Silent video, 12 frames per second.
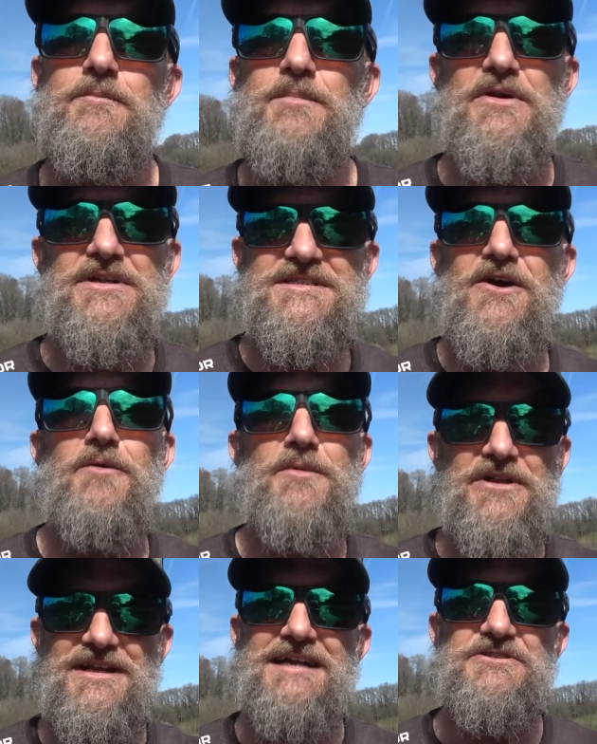by the time
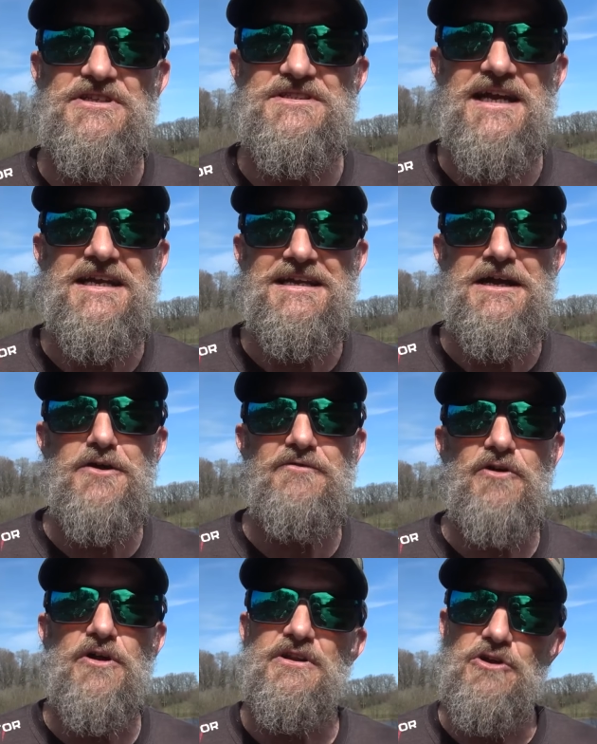I'd have actually taken
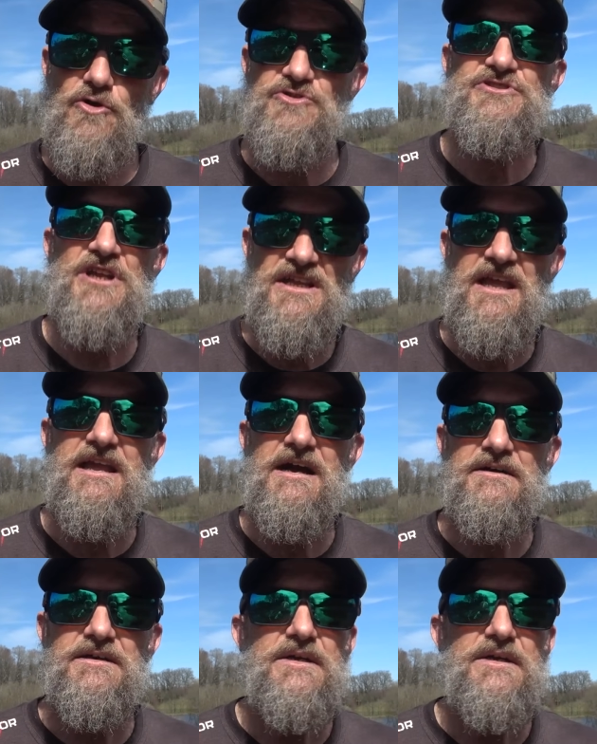over I'd have lost a year.